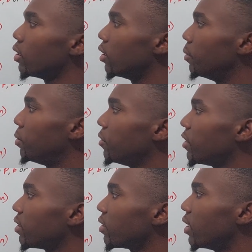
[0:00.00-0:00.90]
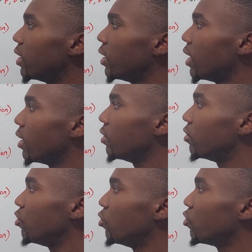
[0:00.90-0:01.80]
The prefix IL
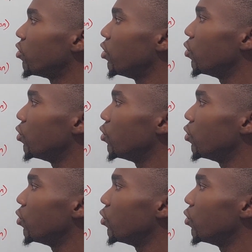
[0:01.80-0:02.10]
is usually